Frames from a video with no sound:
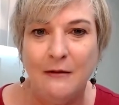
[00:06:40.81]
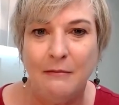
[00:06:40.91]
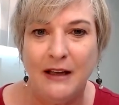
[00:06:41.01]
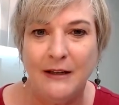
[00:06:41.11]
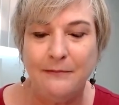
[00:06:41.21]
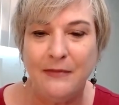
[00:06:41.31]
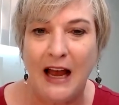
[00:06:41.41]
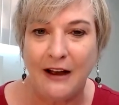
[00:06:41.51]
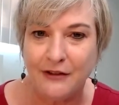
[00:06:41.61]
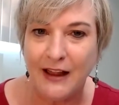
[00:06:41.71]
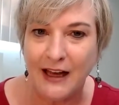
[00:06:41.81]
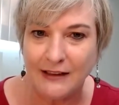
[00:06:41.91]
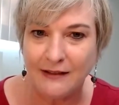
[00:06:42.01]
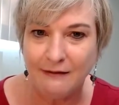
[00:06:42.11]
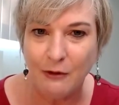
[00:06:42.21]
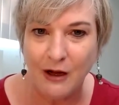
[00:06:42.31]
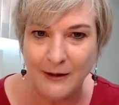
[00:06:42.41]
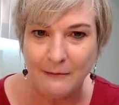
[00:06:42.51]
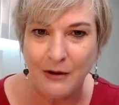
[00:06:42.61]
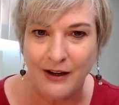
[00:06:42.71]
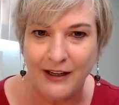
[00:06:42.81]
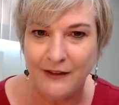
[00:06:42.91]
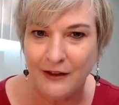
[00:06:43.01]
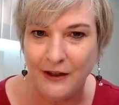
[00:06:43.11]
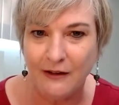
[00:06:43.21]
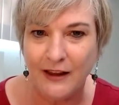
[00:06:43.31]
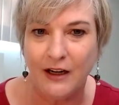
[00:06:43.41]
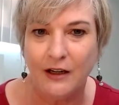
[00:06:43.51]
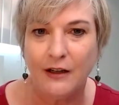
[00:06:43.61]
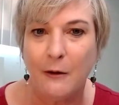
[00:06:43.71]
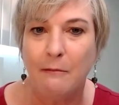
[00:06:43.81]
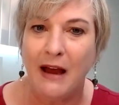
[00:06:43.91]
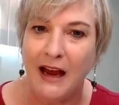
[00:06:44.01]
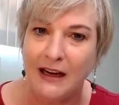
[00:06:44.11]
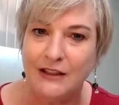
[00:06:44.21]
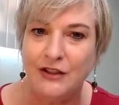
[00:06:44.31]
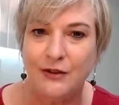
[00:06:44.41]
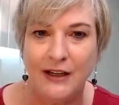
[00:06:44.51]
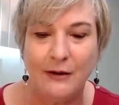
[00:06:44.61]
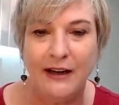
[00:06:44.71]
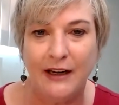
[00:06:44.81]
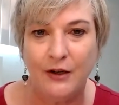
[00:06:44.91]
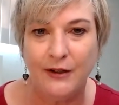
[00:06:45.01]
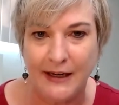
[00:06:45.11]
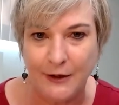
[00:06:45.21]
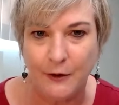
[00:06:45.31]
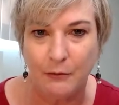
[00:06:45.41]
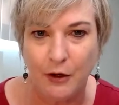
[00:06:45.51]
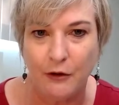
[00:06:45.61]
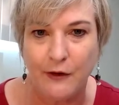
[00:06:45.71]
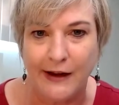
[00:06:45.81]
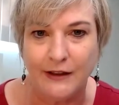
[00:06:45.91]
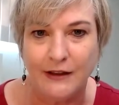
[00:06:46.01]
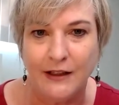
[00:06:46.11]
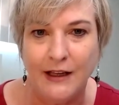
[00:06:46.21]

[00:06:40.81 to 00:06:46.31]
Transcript: But after that welcome party, if you go there, go back and straight away create your profile.